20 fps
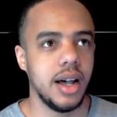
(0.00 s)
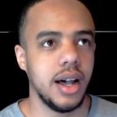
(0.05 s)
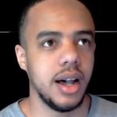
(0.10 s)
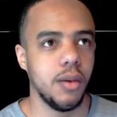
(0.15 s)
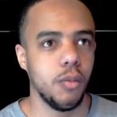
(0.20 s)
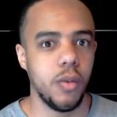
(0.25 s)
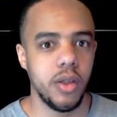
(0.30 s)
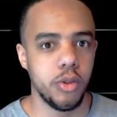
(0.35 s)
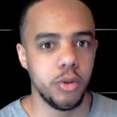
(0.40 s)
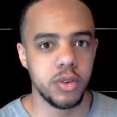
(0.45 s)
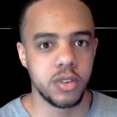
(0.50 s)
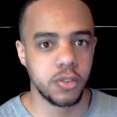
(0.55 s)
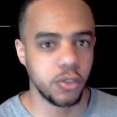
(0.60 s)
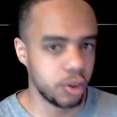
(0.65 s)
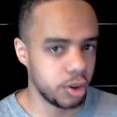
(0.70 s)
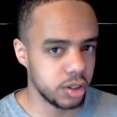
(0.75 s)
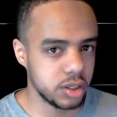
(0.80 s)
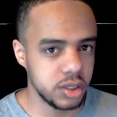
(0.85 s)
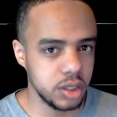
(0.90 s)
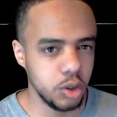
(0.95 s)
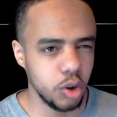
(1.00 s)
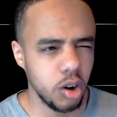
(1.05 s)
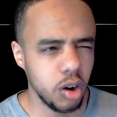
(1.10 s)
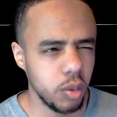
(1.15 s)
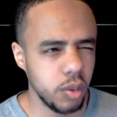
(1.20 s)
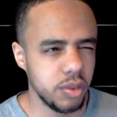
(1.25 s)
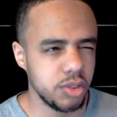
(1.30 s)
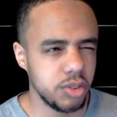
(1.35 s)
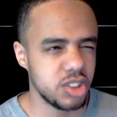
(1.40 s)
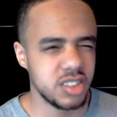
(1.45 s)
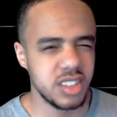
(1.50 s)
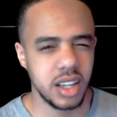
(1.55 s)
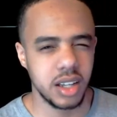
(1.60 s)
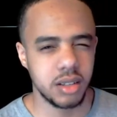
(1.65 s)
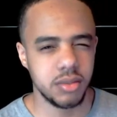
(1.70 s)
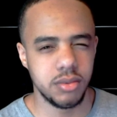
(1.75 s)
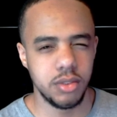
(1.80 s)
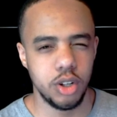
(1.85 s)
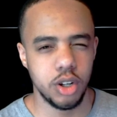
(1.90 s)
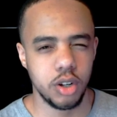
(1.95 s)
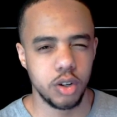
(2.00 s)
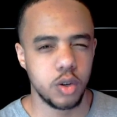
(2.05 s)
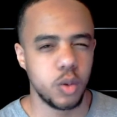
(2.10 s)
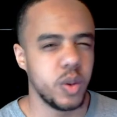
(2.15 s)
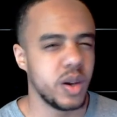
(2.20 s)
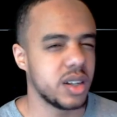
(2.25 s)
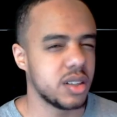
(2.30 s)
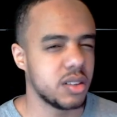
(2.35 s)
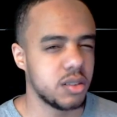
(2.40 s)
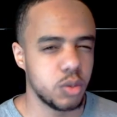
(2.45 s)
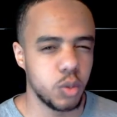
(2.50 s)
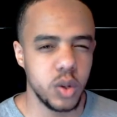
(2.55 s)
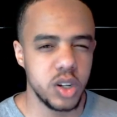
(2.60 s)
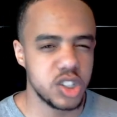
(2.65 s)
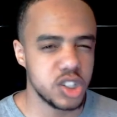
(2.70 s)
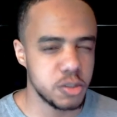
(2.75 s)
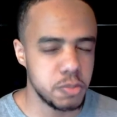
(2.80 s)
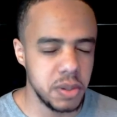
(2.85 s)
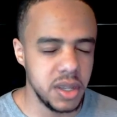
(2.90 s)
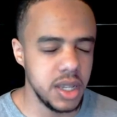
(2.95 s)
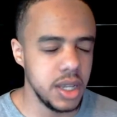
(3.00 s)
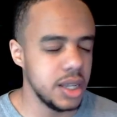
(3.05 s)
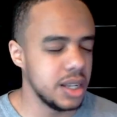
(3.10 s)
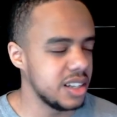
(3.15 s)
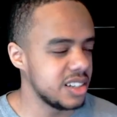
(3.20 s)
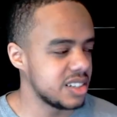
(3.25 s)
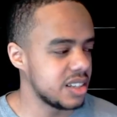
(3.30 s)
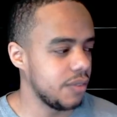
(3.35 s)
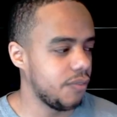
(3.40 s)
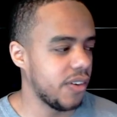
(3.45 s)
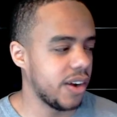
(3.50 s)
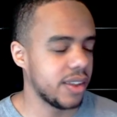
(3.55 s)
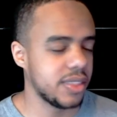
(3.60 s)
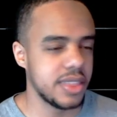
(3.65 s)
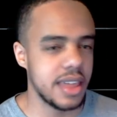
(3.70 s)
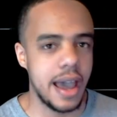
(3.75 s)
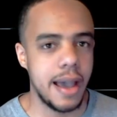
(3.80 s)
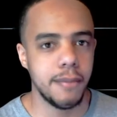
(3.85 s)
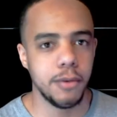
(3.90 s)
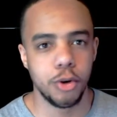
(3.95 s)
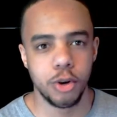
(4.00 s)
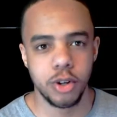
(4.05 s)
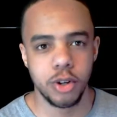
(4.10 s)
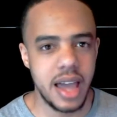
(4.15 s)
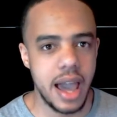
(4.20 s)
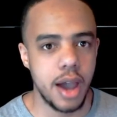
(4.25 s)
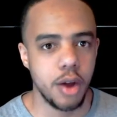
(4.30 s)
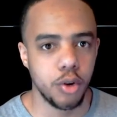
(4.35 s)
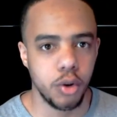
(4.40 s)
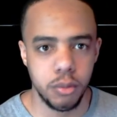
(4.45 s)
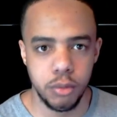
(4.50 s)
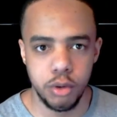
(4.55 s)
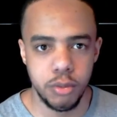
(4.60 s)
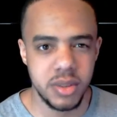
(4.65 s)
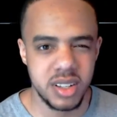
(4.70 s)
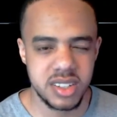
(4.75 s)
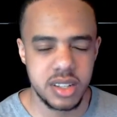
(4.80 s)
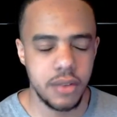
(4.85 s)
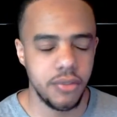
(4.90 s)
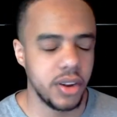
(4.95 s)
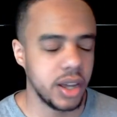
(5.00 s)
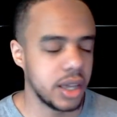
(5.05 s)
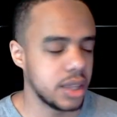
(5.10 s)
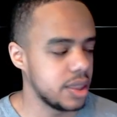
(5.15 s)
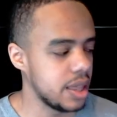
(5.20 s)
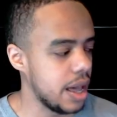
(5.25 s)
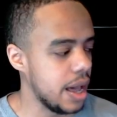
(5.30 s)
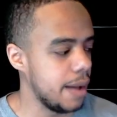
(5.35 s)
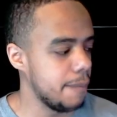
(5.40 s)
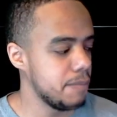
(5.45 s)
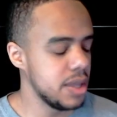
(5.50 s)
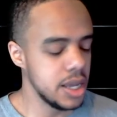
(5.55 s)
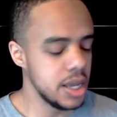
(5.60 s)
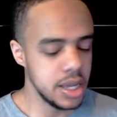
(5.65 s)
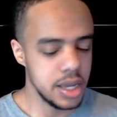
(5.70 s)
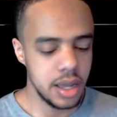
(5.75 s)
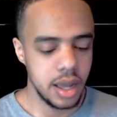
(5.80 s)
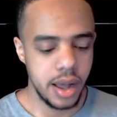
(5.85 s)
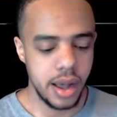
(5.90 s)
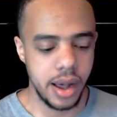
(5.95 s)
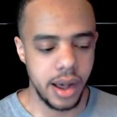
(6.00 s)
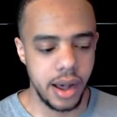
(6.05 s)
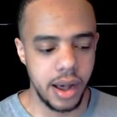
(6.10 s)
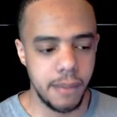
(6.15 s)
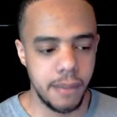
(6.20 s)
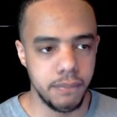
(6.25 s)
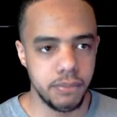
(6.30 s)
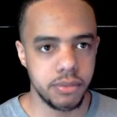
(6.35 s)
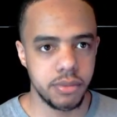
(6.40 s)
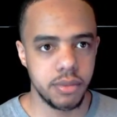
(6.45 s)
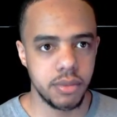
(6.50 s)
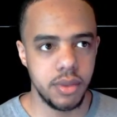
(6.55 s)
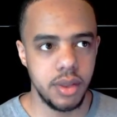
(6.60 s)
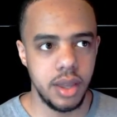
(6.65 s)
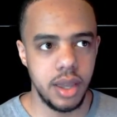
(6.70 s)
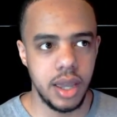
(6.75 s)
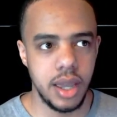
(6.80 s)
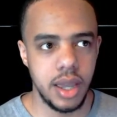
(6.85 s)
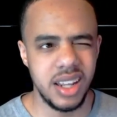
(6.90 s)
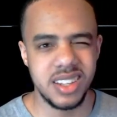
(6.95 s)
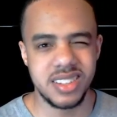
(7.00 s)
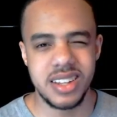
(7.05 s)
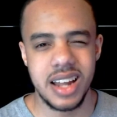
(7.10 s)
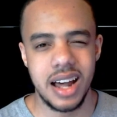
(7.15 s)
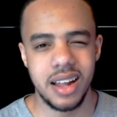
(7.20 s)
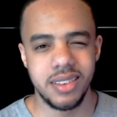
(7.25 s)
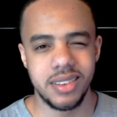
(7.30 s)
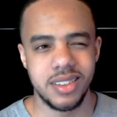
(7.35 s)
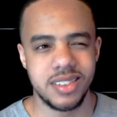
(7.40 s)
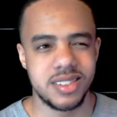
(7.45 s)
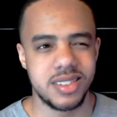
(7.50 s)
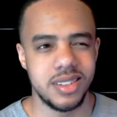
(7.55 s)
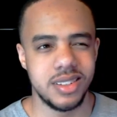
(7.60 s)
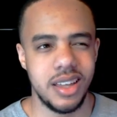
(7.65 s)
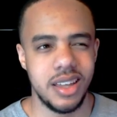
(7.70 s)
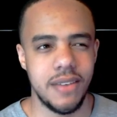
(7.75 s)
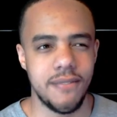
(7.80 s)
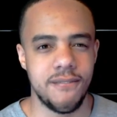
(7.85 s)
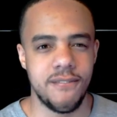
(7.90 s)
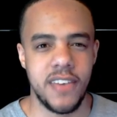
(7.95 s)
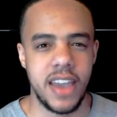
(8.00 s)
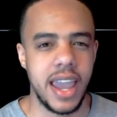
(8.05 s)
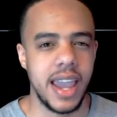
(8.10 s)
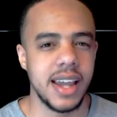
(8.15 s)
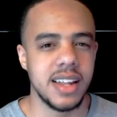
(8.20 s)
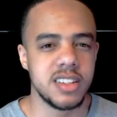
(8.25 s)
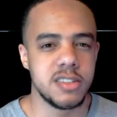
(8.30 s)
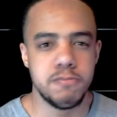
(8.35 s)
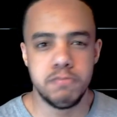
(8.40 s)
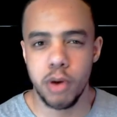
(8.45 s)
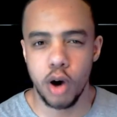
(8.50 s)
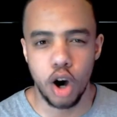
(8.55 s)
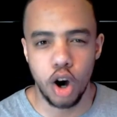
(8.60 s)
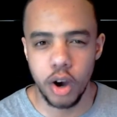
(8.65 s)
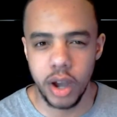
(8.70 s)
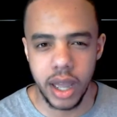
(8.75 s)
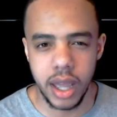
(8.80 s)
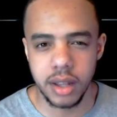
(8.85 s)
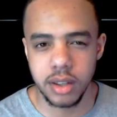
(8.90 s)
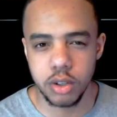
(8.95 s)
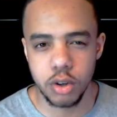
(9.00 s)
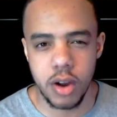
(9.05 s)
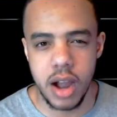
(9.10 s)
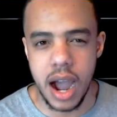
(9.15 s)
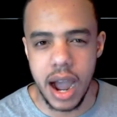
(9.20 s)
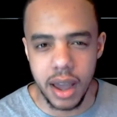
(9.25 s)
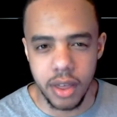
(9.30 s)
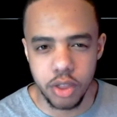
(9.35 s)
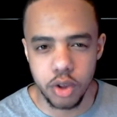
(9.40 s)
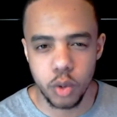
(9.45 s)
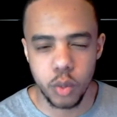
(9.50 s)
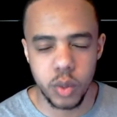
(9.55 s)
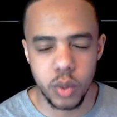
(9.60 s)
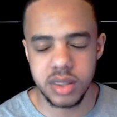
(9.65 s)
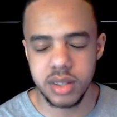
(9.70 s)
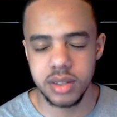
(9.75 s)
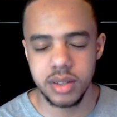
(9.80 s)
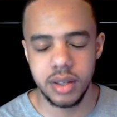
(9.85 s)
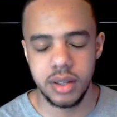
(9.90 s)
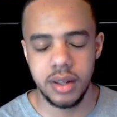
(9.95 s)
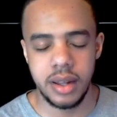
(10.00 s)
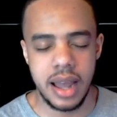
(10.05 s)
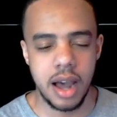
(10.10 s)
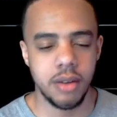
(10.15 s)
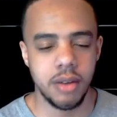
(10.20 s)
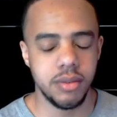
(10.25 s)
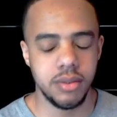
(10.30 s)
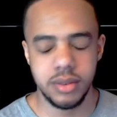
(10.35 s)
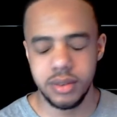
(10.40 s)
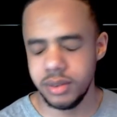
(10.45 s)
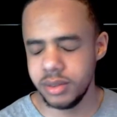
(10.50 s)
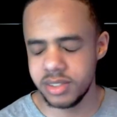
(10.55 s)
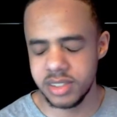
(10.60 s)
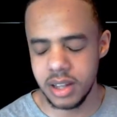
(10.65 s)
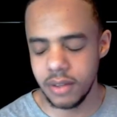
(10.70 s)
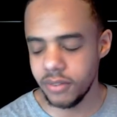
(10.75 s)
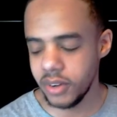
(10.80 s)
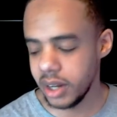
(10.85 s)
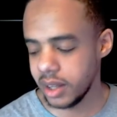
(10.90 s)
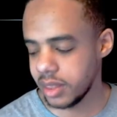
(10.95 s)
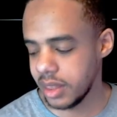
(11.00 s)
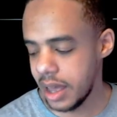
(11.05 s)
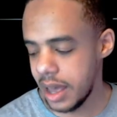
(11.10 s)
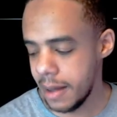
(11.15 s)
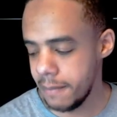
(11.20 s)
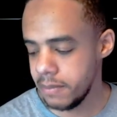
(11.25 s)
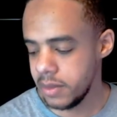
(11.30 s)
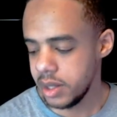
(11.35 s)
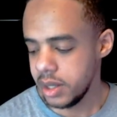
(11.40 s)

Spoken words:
whether it's vertically or with just like, quick twitch speed and stuff like that, or lateral movement, stuff like that. And he's not this advanced ball handler either with how stuff like that.